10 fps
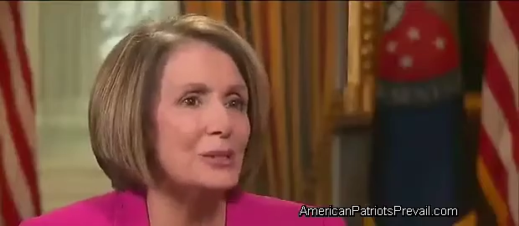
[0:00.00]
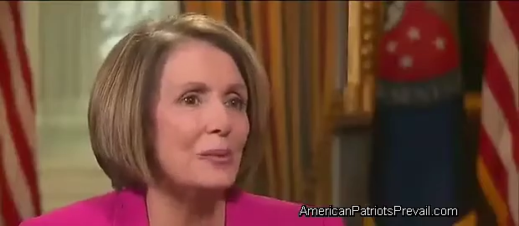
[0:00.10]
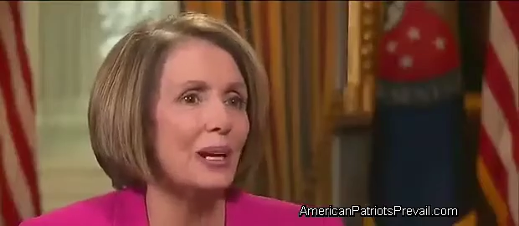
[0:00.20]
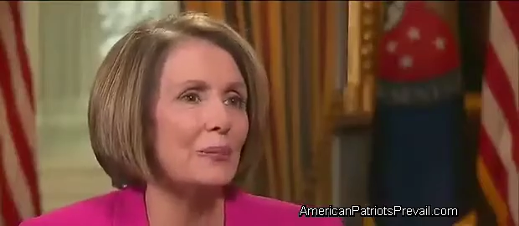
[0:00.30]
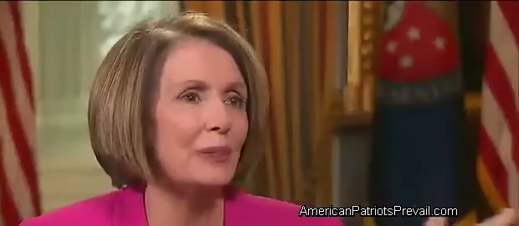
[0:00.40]
I
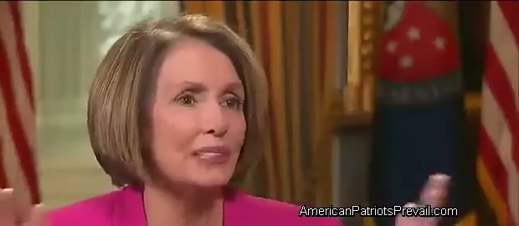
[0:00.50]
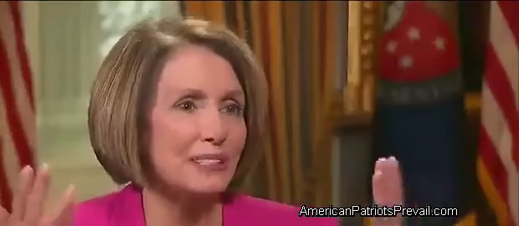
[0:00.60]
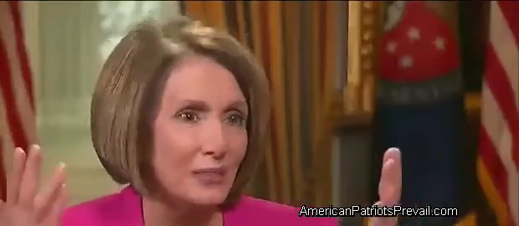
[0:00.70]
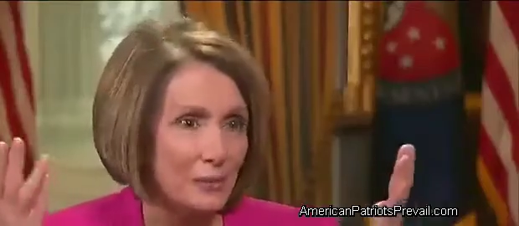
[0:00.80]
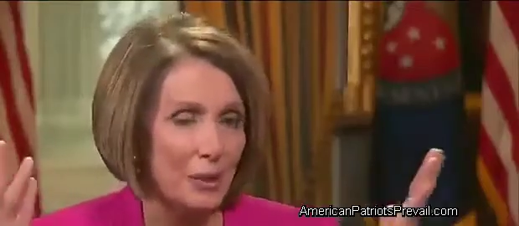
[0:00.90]
smile
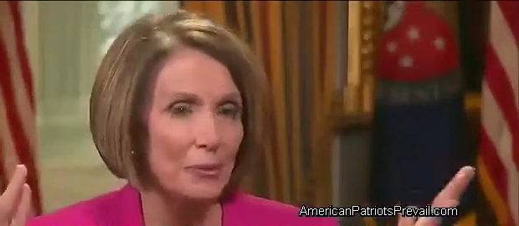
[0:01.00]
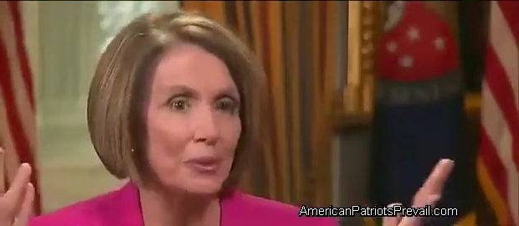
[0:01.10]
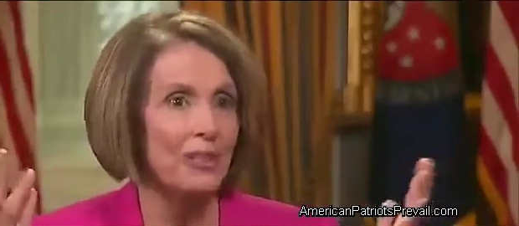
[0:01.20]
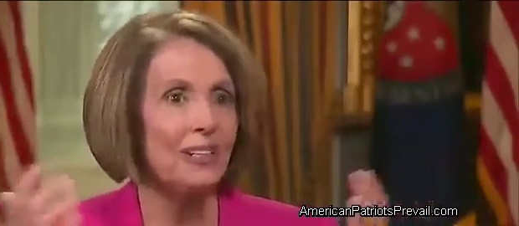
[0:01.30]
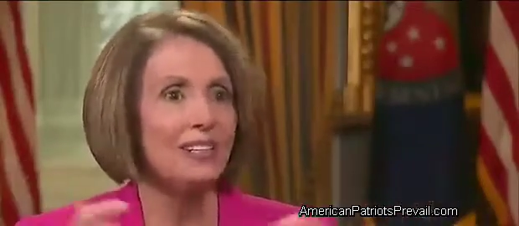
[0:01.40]
because I
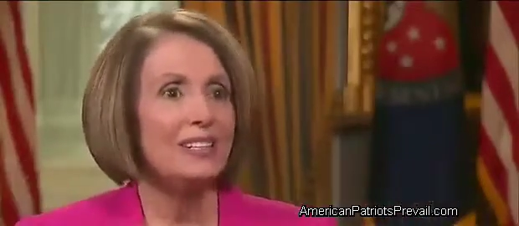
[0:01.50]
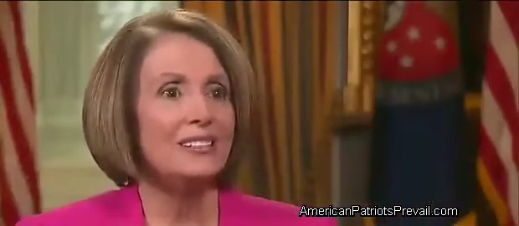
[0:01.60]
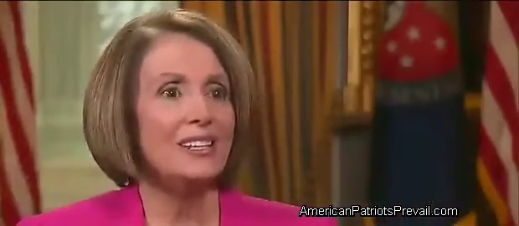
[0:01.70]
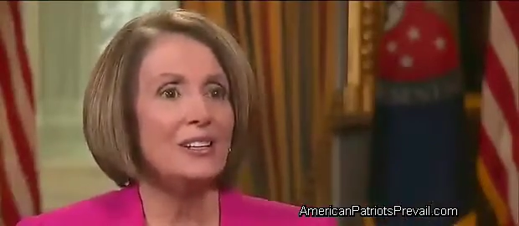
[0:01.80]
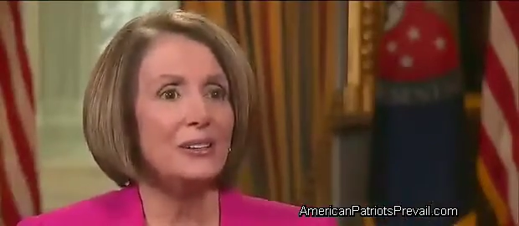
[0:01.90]
remember
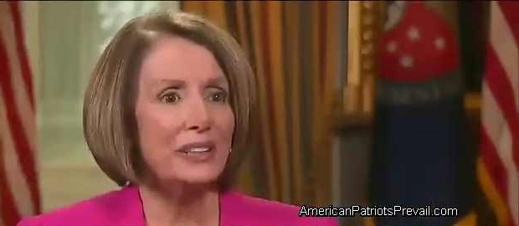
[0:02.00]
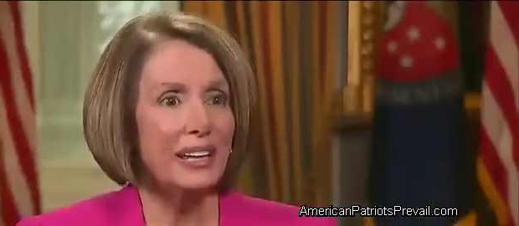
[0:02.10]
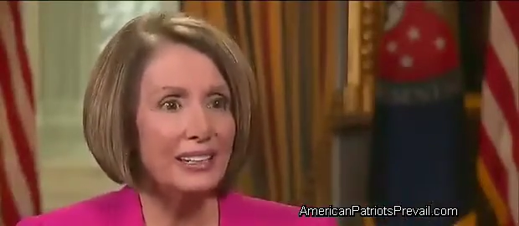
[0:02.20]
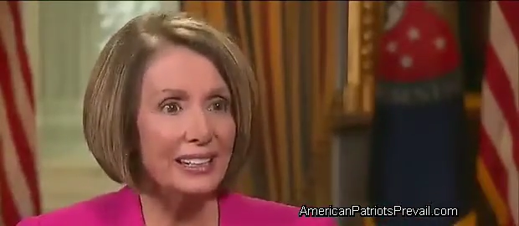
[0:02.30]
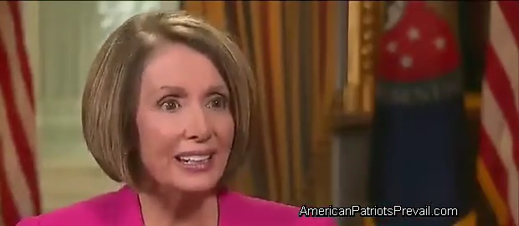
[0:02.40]
Senator
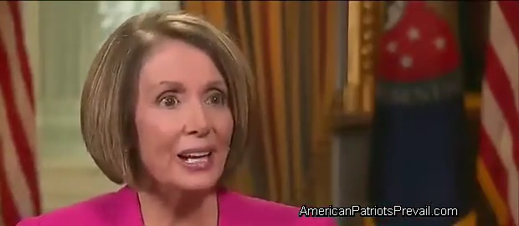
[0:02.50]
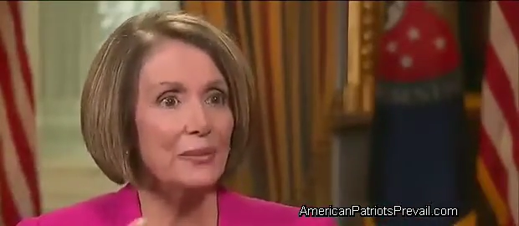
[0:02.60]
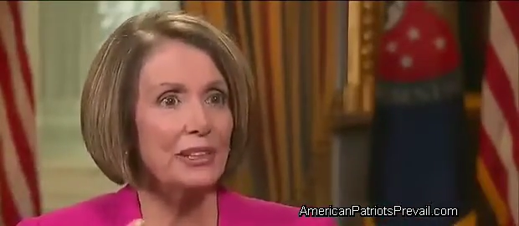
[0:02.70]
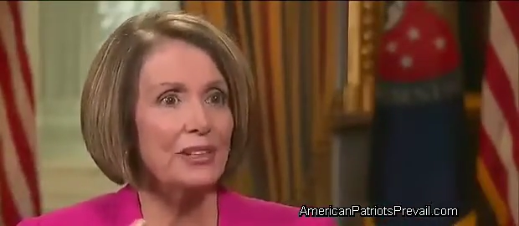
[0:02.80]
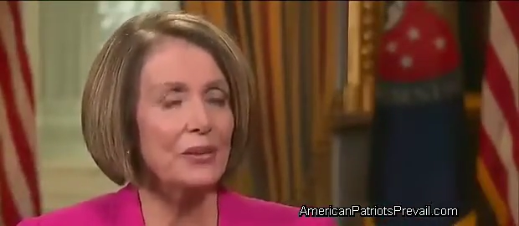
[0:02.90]
Kennedy
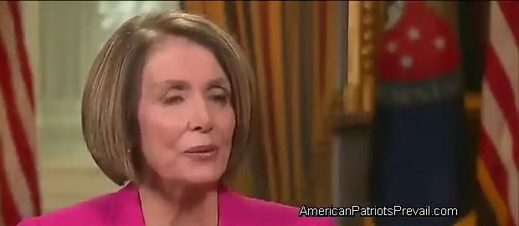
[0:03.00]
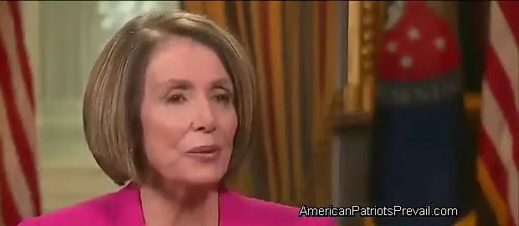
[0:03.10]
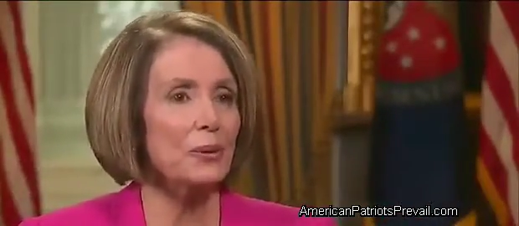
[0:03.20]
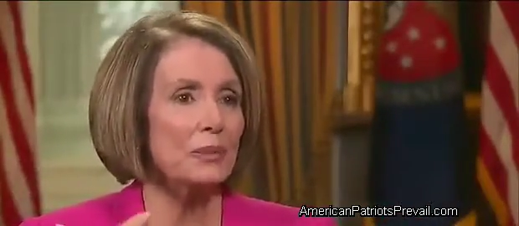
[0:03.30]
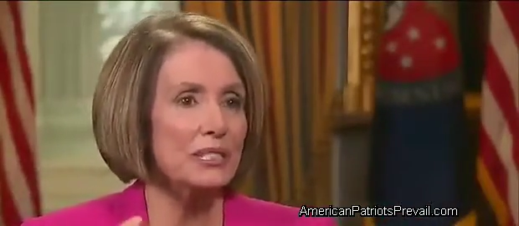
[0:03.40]
coming into the
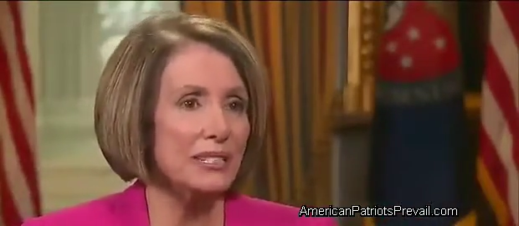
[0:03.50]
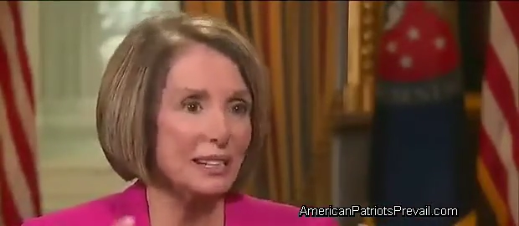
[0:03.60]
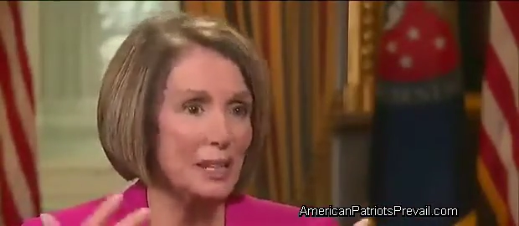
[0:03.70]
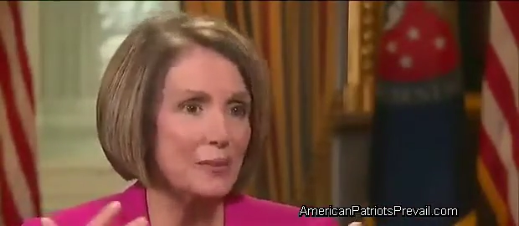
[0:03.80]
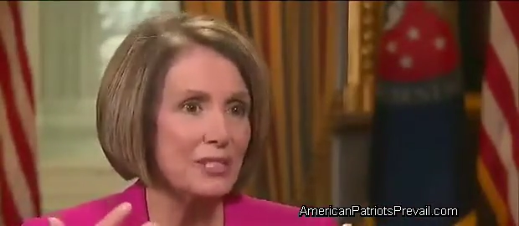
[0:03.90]
room and
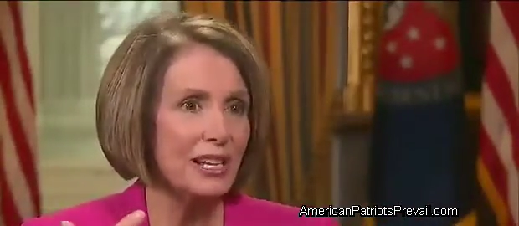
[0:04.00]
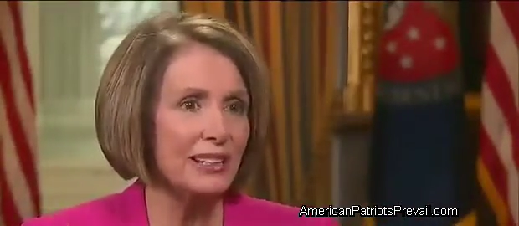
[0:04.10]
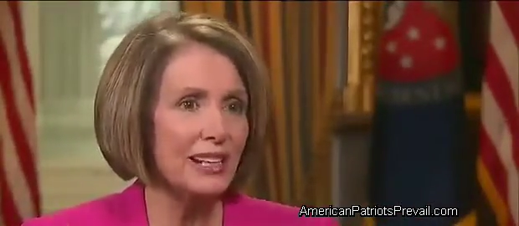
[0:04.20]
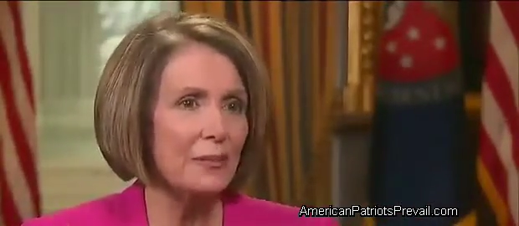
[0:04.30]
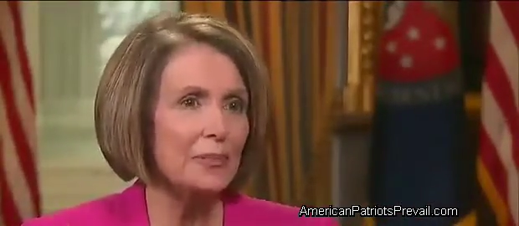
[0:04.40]
saying, "I'm
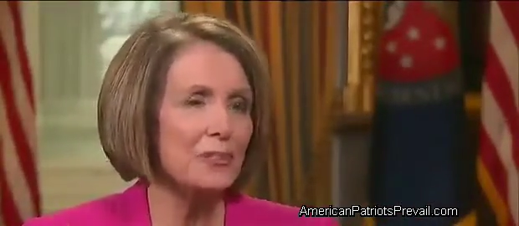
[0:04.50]
signing